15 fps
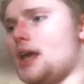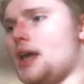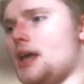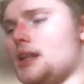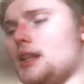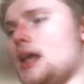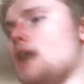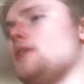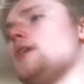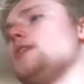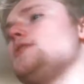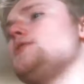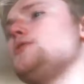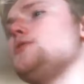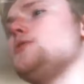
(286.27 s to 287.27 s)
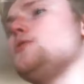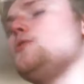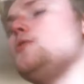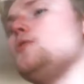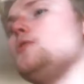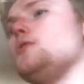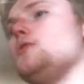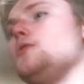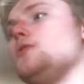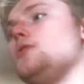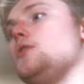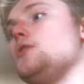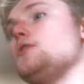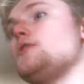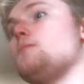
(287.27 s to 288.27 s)
It allowed us to
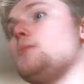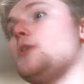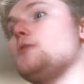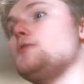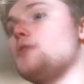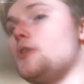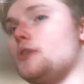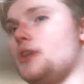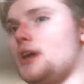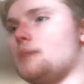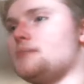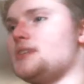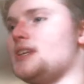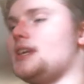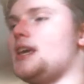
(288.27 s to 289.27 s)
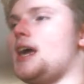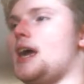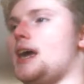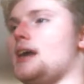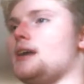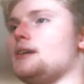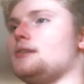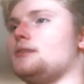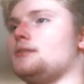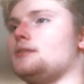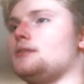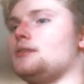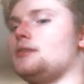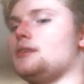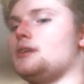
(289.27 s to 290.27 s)
use plutonium decay.
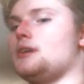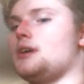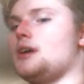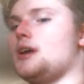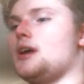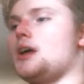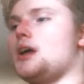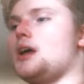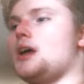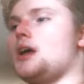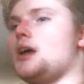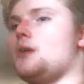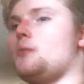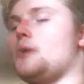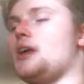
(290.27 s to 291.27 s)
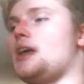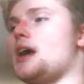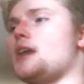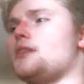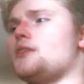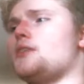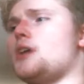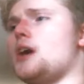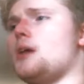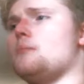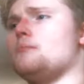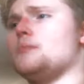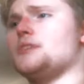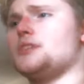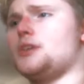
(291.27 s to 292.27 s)
We gathered
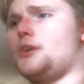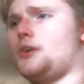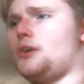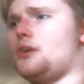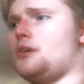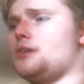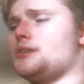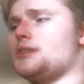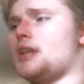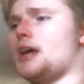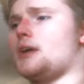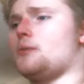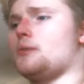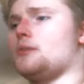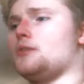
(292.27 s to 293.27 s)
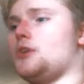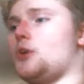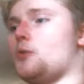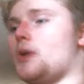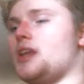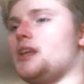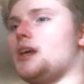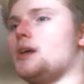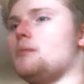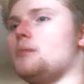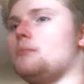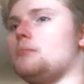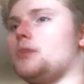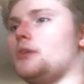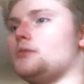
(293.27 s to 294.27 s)
up materials like
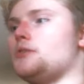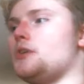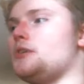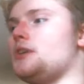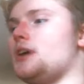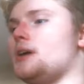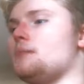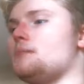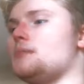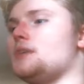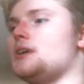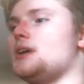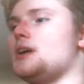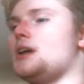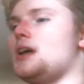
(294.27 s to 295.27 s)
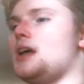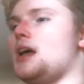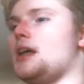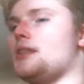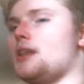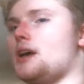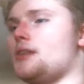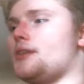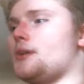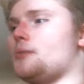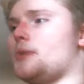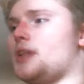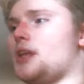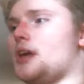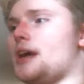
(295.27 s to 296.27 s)
uranium, plutonium, and other
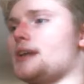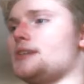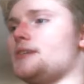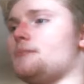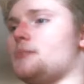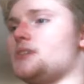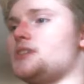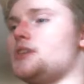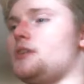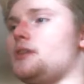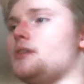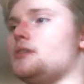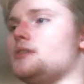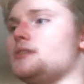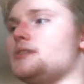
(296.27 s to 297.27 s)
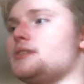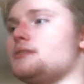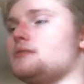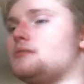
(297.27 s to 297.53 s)
radioactive materials.